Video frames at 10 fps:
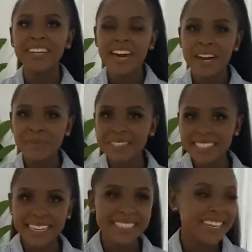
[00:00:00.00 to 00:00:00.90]
I'm
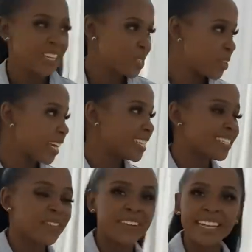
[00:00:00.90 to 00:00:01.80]
still trying to get
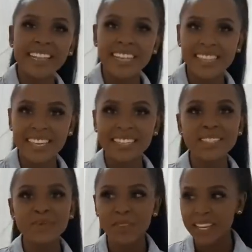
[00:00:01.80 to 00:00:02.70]
some other things
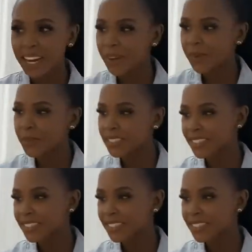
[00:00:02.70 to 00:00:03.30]
for the house.